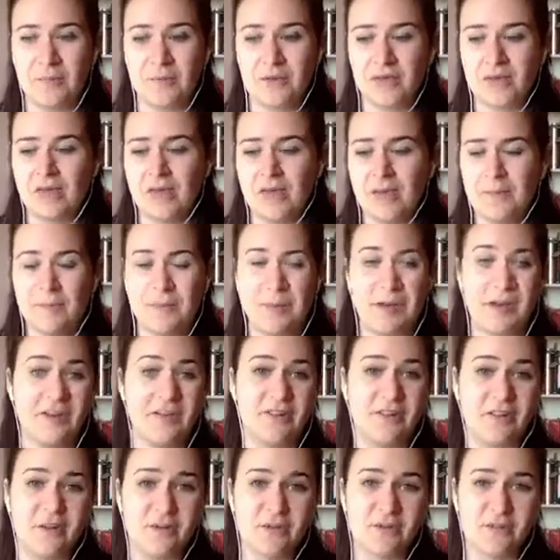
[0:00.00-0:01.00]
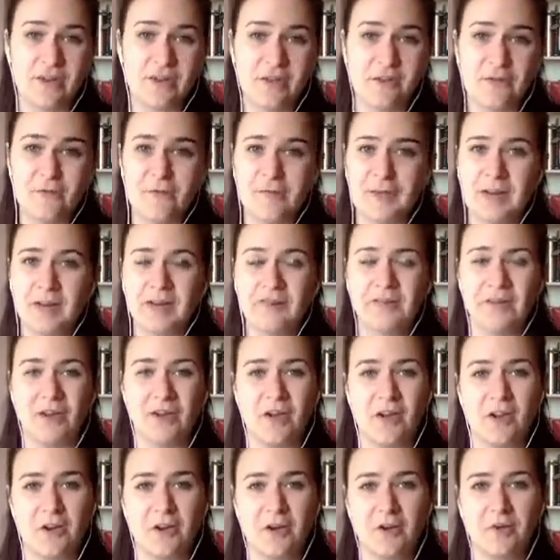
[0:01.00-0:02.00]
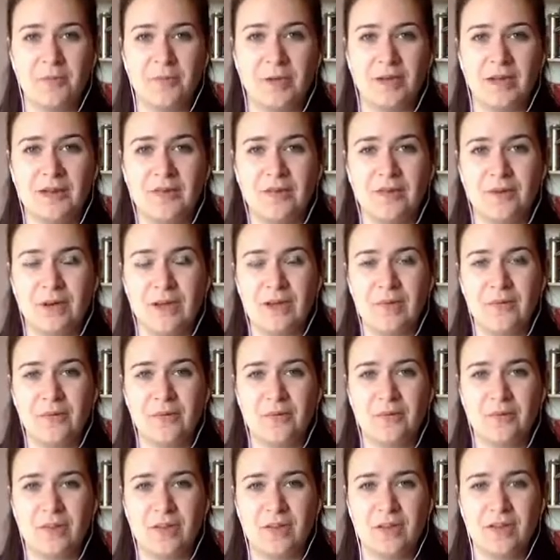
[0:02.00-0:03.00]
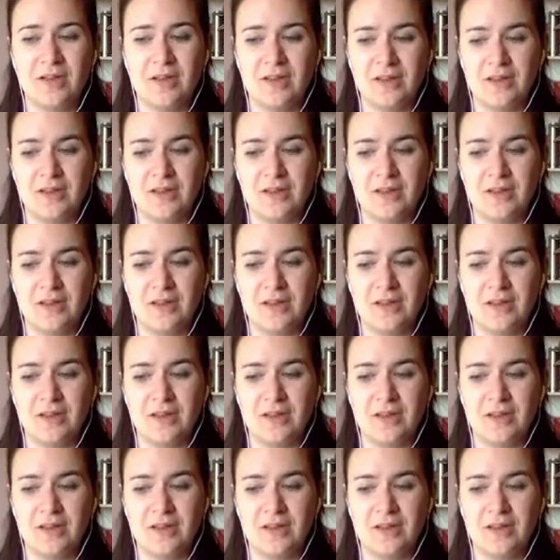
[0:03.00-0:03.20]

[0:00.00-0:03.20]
but manage it yourself, manage it at home, and you're able to